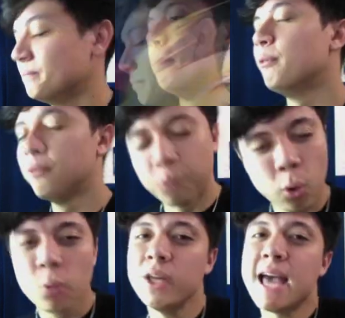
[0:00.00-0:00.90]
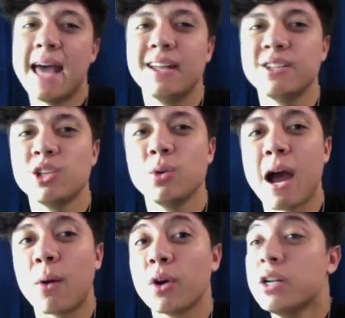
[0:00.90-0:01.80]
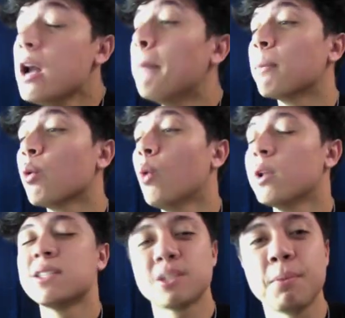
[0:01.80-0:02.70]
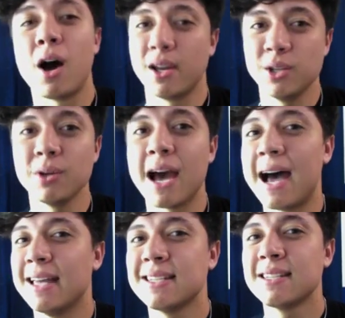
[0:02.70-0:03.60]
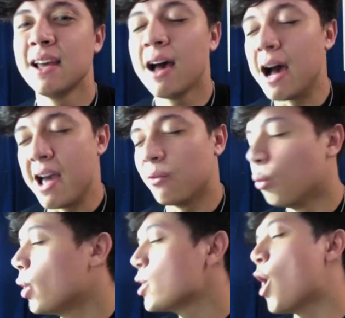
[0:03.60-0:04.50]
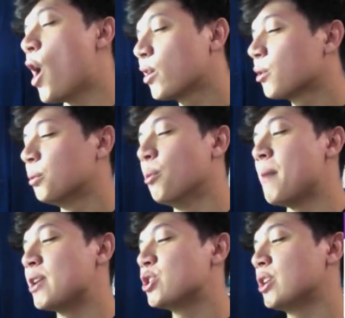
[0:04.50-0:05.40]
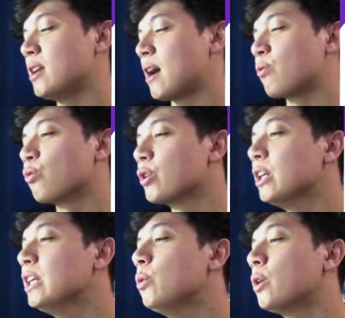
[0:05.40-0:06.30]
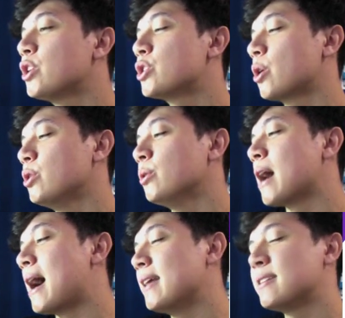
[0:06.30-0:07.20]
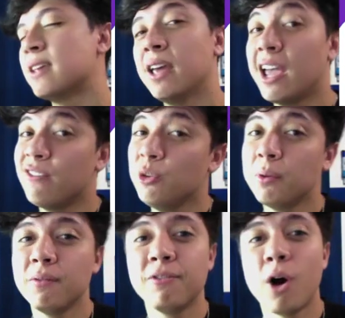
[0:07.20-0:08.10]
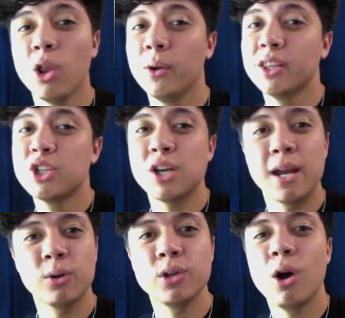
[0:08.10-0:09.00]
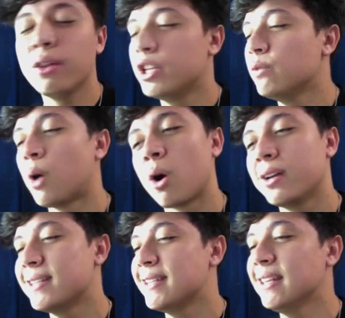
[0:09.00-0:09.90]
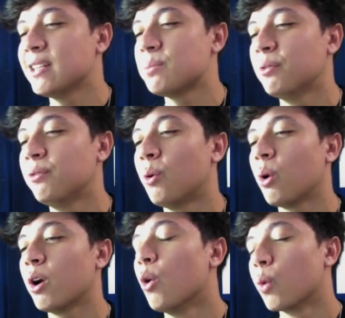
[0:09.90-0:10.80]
Before we head into our number 1 spot, you guys, I have one honorable mention I really want to show you guys. If you've been following the channel, y'all, then you've already seen this before.